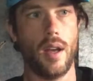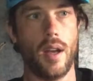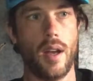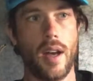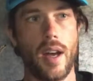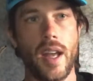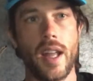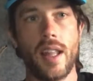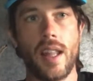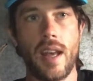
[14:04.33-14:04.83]

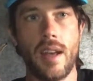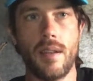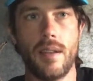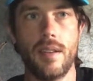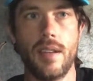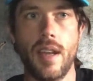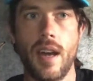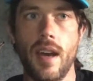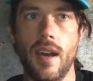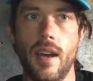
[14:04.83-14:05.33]
I let
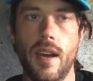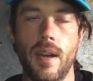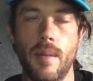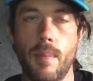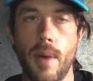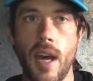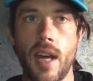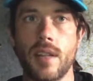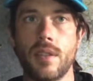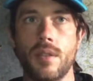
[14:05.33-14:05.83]

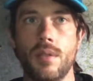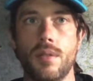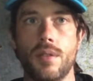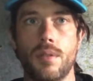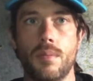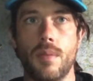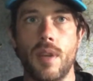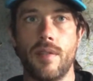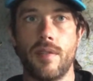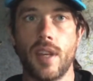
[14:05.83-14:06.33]
Mark do
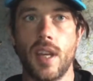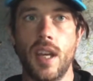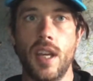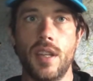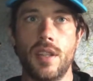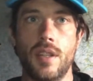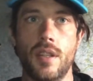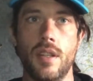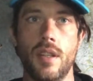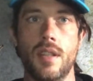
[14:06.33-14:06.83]
some
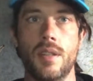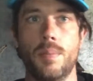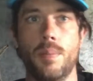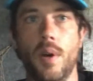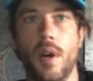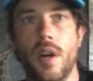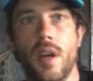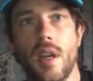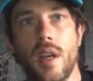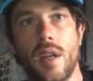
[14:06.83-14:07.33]
navigation at this
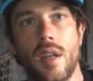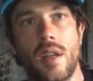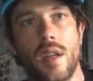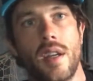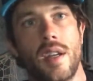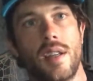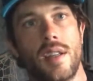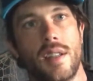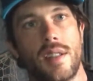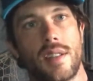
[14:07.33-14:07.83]
point, and
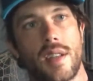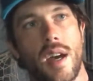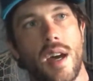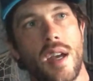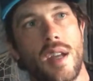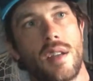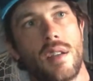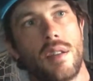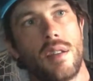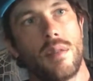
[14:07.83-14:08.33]
he
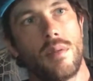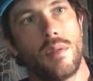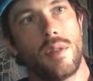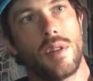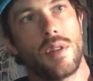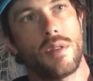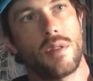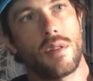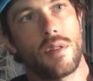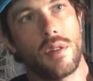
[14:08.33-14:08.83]
decided that we
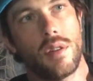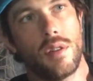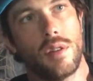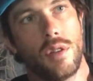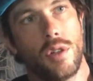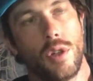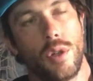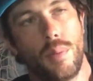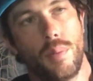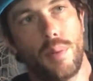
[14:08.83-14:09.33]
should
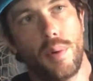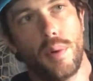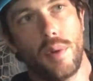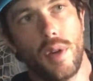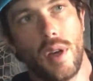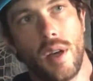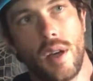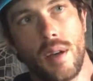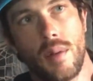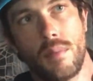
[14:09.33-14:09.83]
go
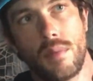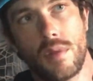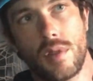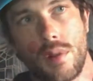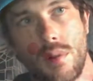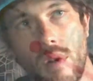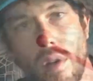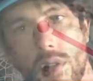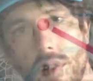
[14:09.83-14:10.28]
up towards